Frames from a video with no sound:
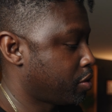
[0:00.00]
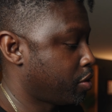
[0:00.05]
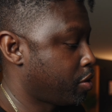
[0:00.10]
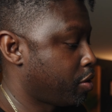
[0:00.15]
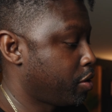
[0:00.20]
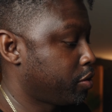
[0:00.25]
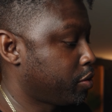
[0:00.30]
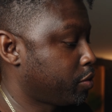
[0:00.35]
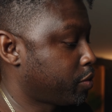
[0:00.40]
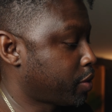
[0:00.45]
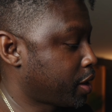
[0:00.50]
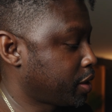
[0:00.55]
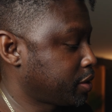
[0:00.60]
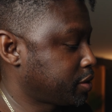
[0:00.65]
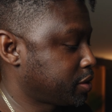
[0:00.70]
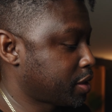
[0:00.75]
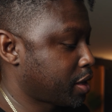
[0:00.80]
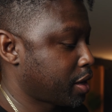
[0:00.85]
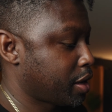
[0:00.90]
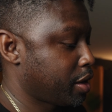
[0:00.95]
on the right
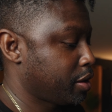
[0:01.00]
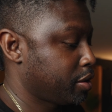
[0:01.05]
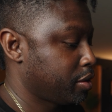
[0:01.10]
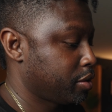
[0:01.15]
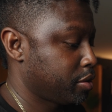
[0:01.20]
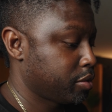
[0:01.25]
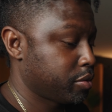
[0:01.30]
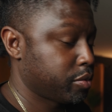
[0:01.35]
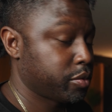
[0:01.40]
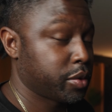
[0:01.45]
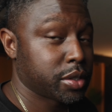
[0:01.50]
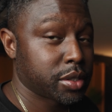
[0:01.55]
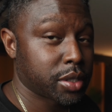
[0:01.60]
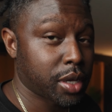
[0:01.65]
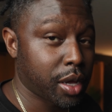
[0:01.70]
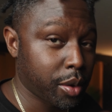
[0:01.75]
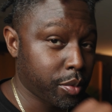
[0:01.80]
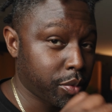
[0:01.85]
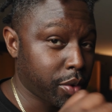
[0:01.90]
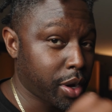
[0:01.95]
side, which
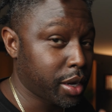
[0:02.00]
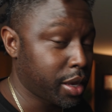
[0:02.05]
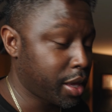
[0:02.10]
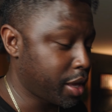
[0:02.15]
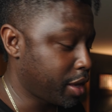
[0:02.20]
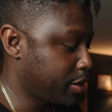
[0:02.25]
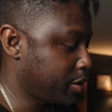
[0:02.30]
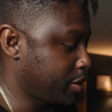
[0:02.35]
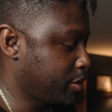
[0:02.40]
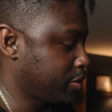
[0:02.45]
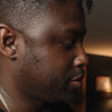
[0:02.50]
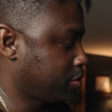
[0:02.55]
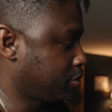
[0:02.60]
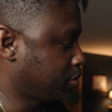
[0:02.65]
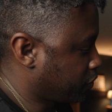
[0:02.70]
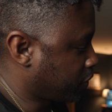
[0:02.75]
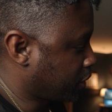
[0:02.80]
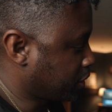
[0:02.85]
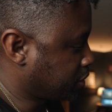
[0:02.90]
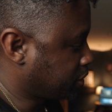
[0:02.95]
I'm right-handed,
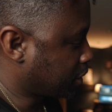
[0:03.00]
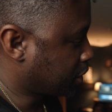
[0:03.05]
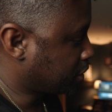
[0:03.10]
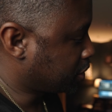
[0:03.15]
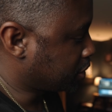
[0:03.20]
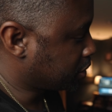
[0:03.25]
if I set